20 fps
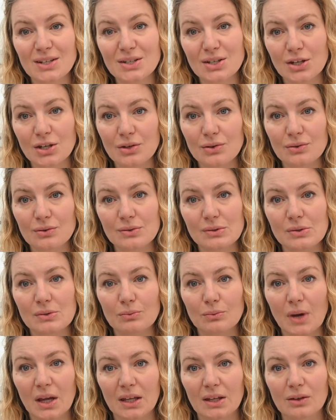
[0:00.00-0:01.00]
to use
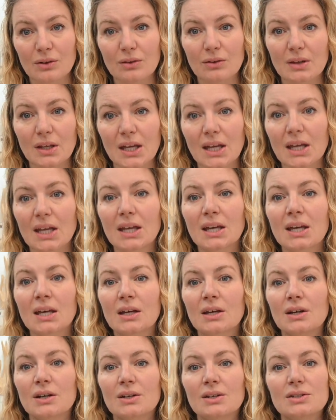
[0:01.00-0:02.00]
regularly
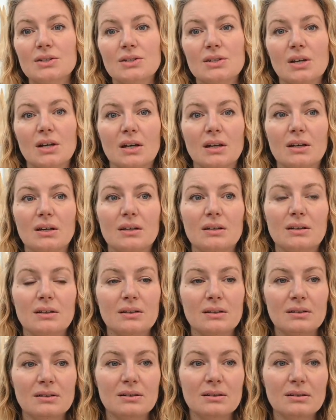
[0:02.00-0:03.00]
to
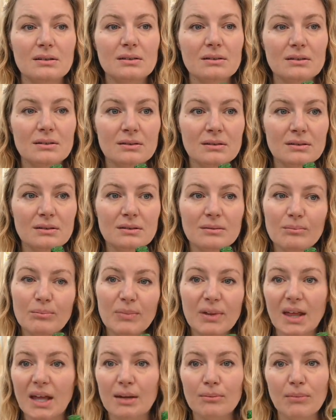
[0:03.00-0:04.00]

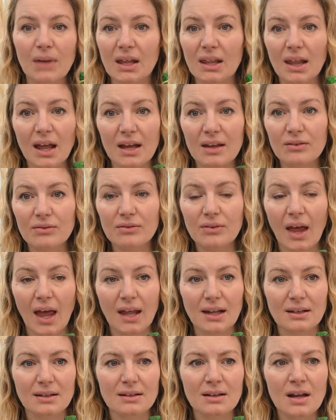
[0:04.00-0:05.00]
plan my life,
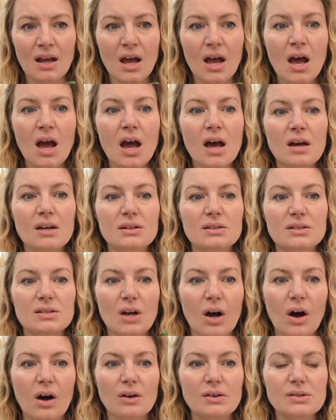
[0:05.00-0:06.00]
and
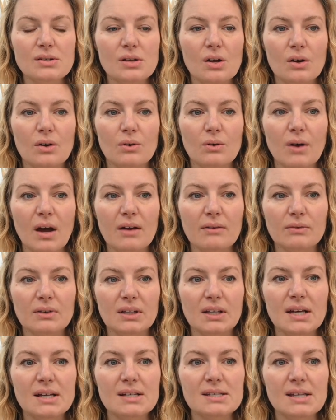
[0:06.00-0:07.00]
to also, I
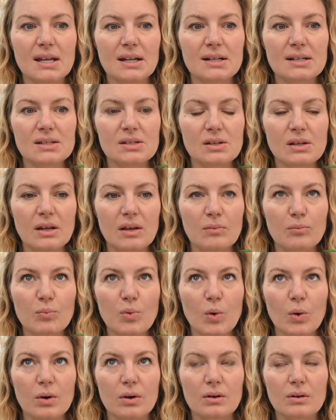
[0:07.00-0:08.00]
realized that it's
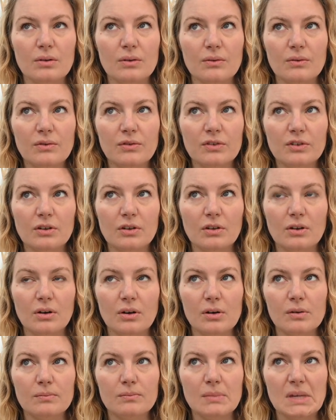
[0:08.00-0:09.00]
important for
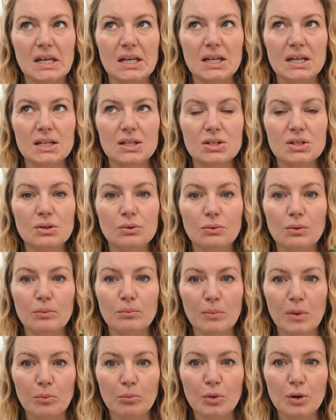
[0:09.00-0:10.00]
me to
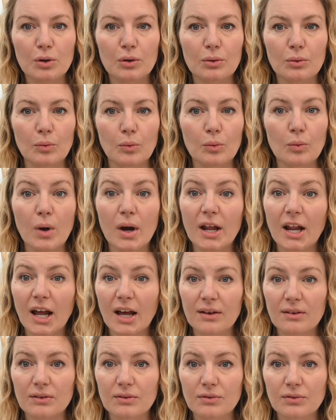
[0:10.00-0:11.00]
remember
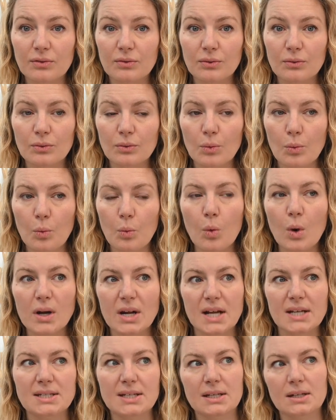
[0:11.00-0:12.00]
what
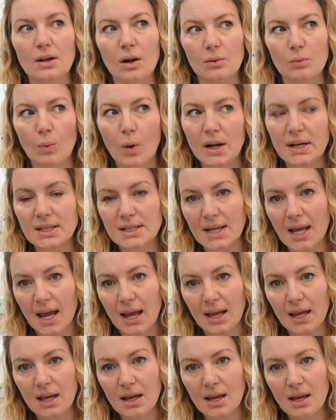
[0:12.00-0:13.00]
I did on what
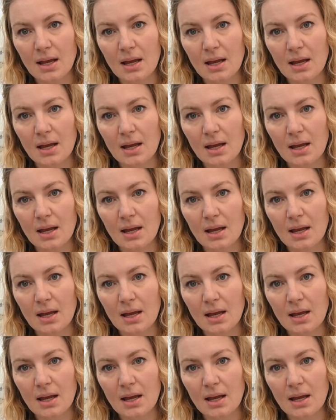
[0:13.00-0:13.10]
day,